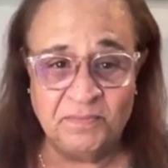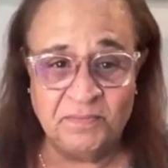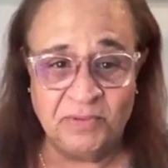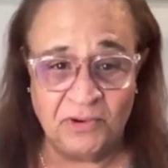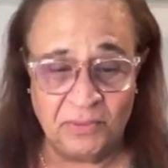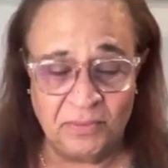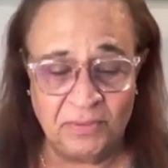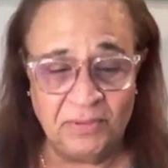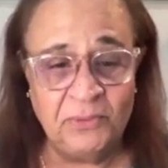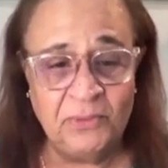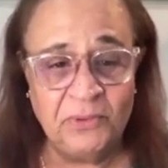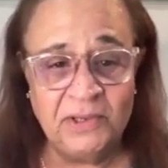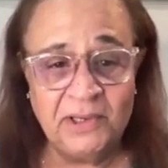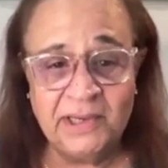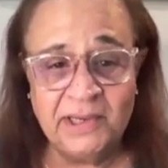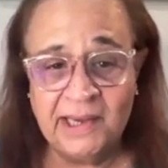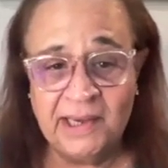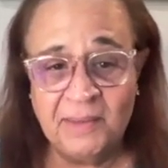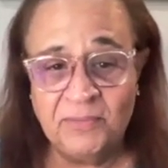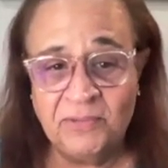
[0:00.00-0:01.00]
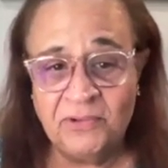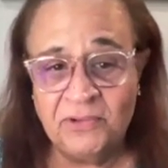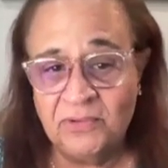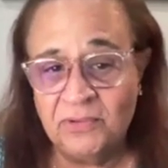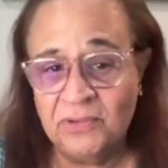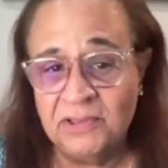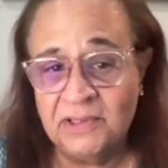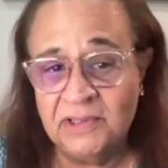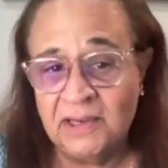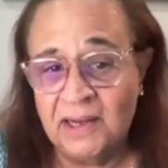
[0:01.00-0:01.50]
probably we came to
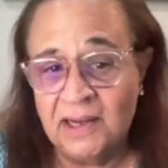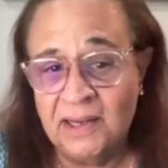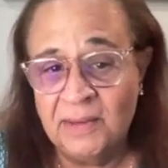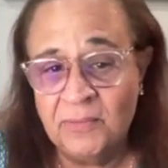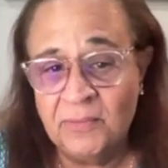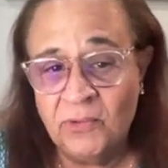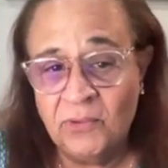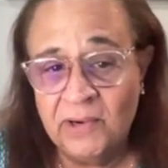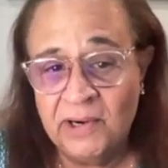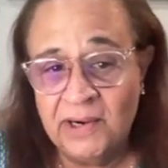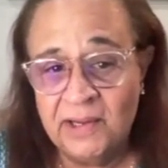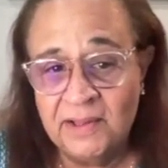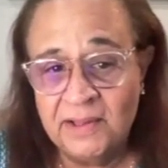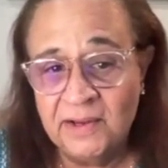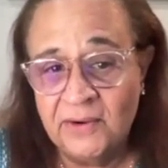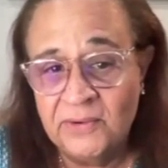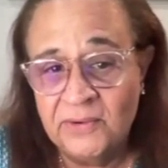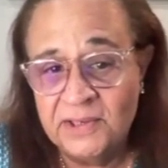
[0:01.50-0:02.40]
a time where there